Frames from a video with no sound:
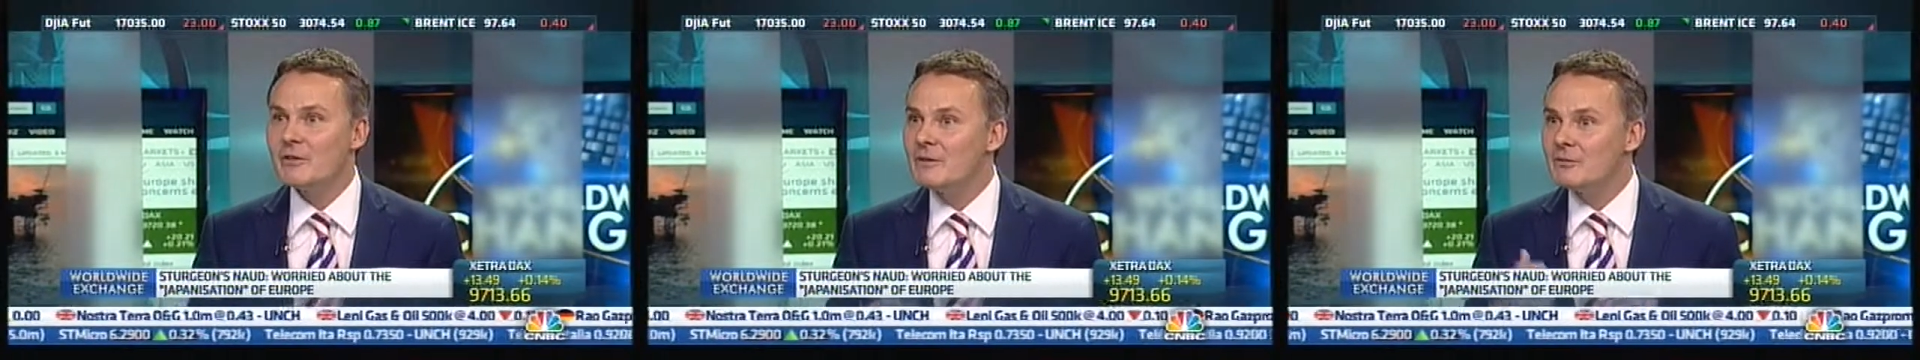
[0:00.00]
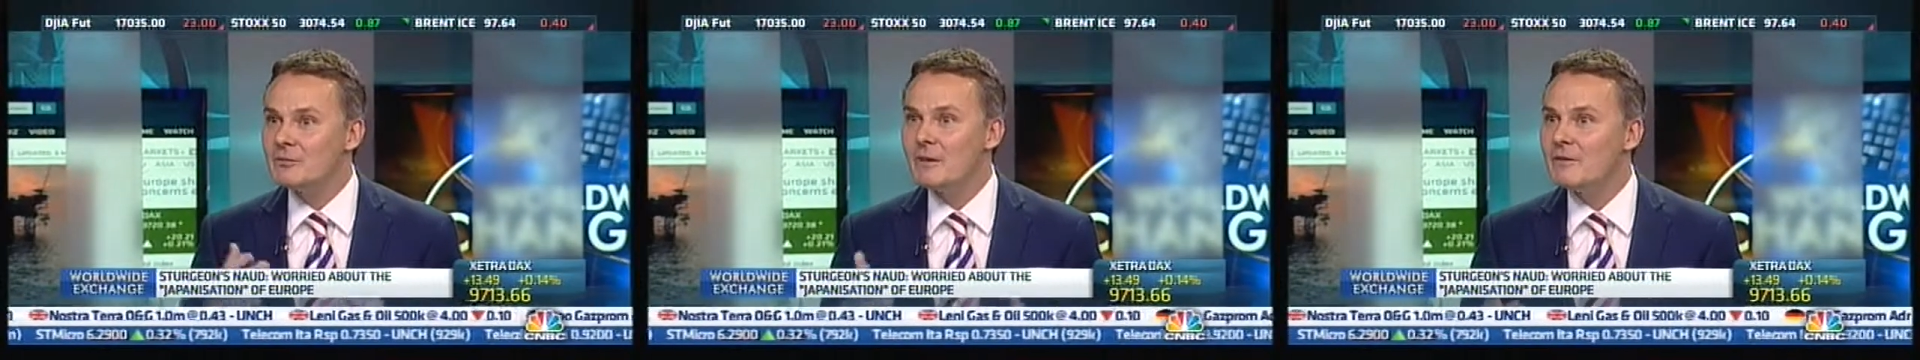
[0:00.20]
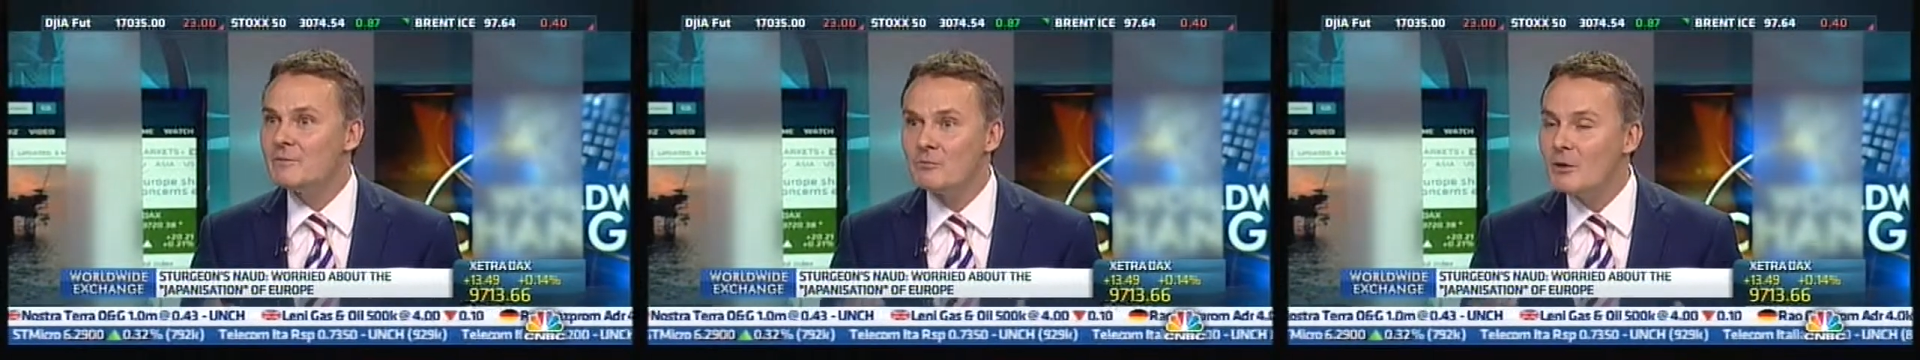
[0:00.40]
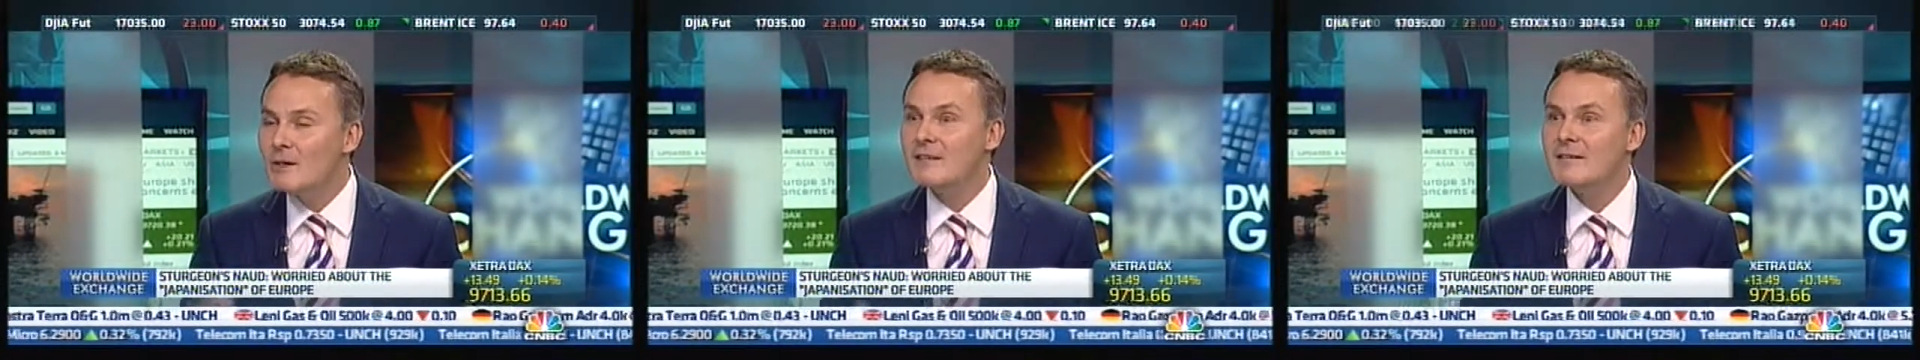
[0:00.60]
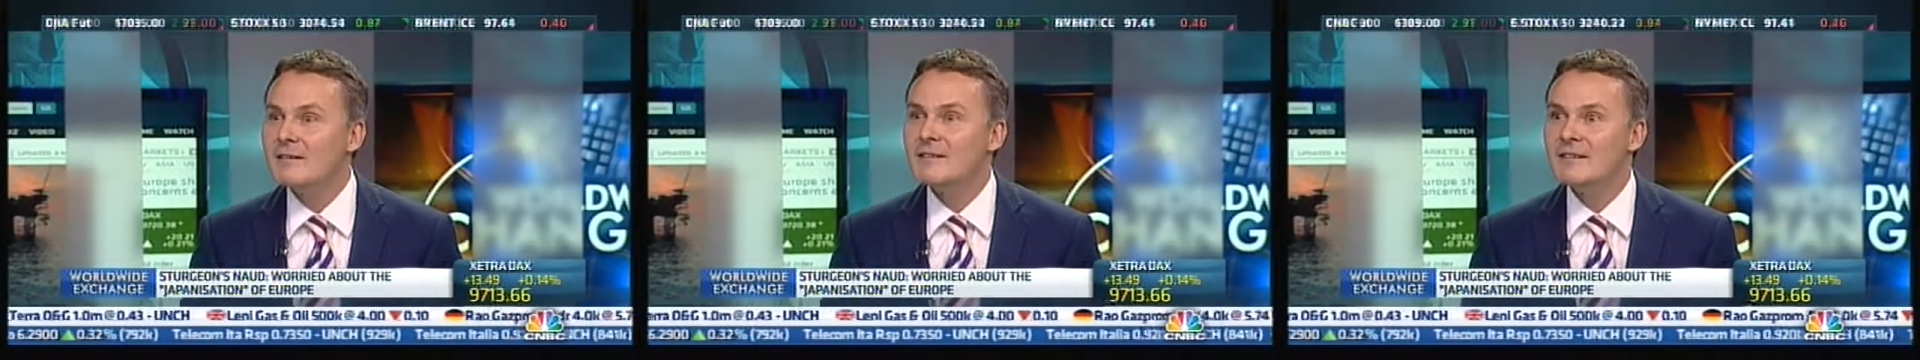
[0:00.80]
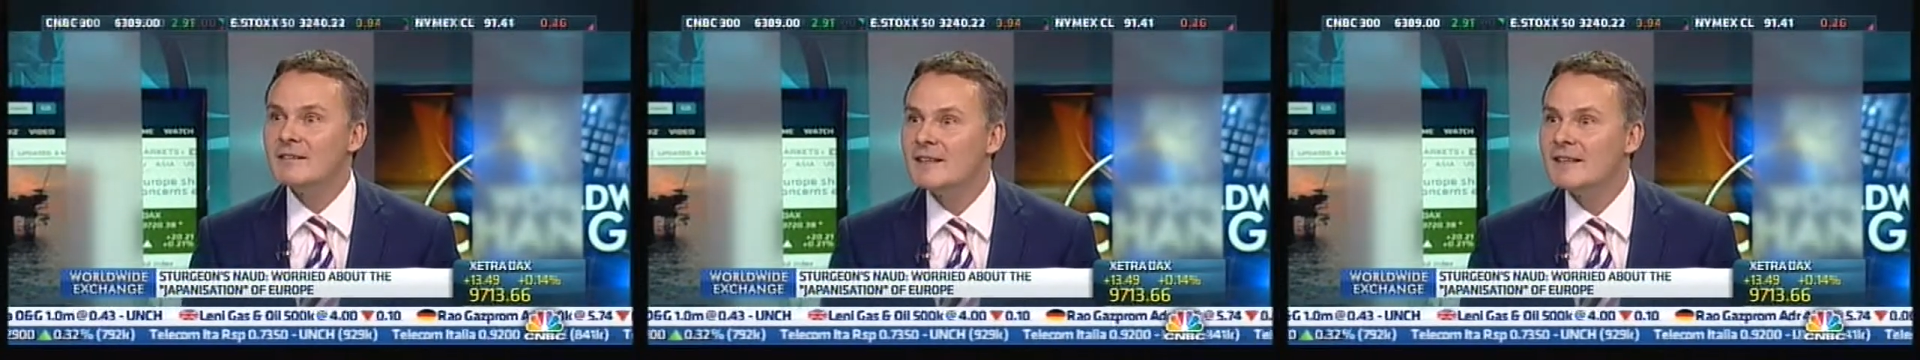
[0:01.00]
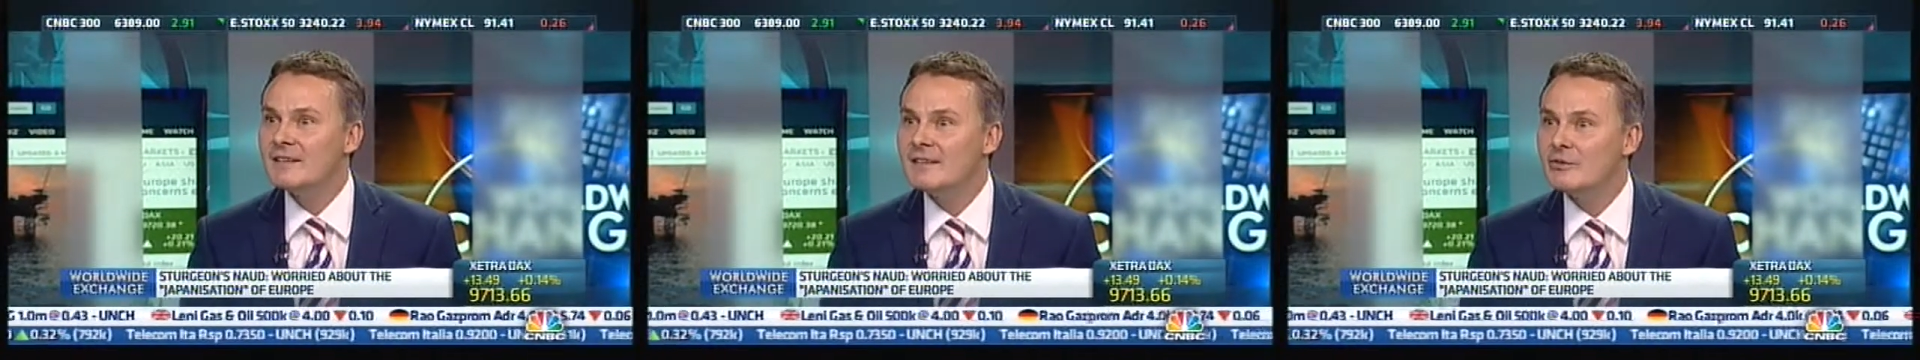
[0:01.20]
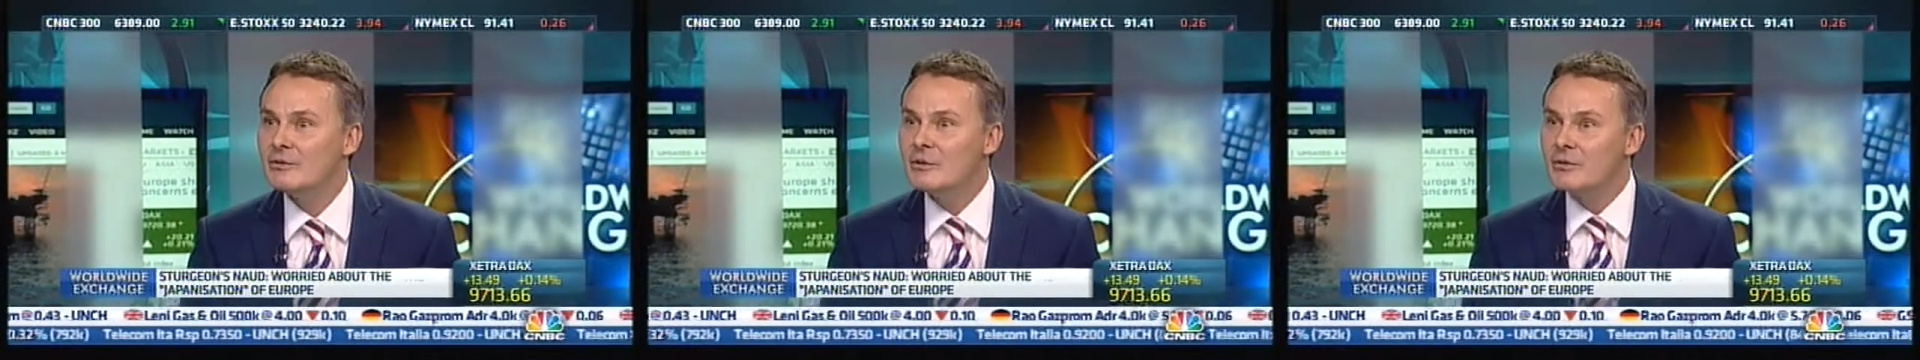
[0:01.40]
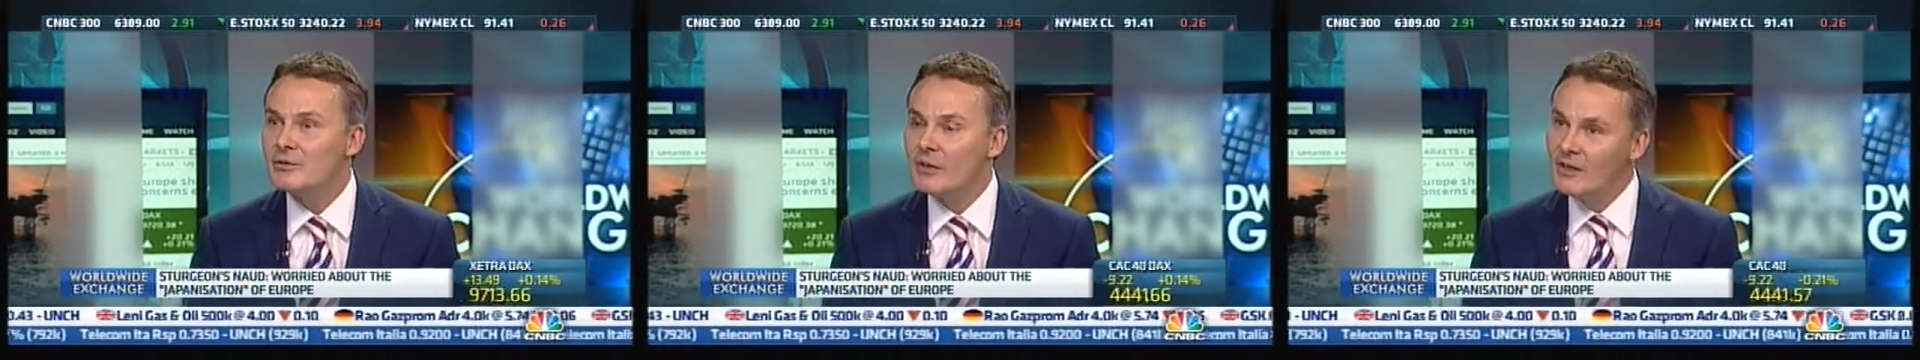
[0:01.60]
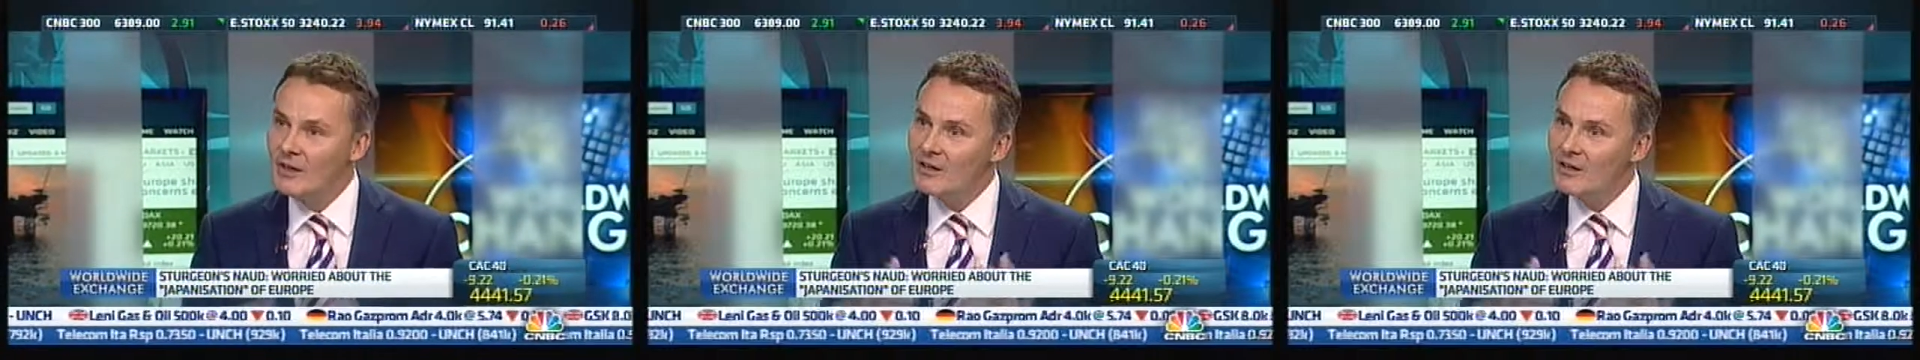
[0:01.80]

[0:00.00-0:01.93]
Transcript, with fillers: if we have one negative news.